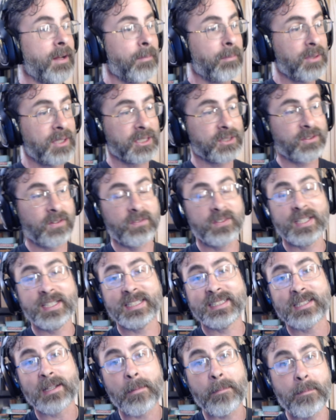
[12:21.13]
plus 15
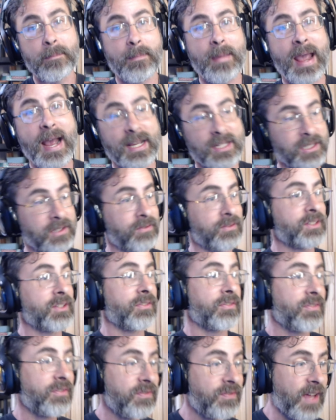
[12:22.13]
is a massive
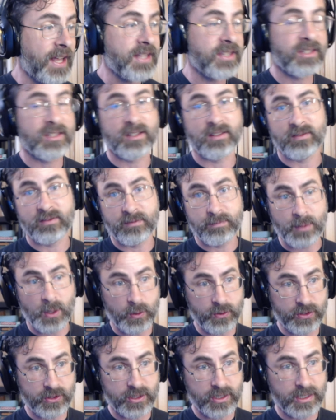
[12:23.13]
defensive
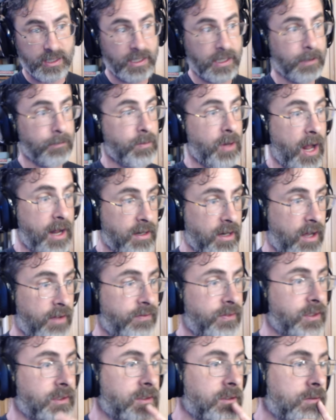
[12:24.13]
bonus again, not
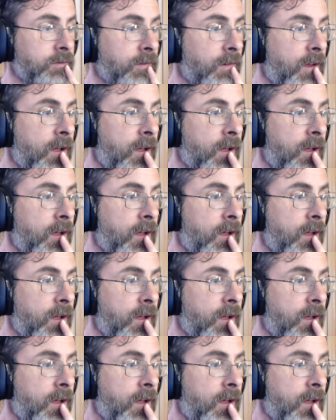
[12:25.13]
offensive.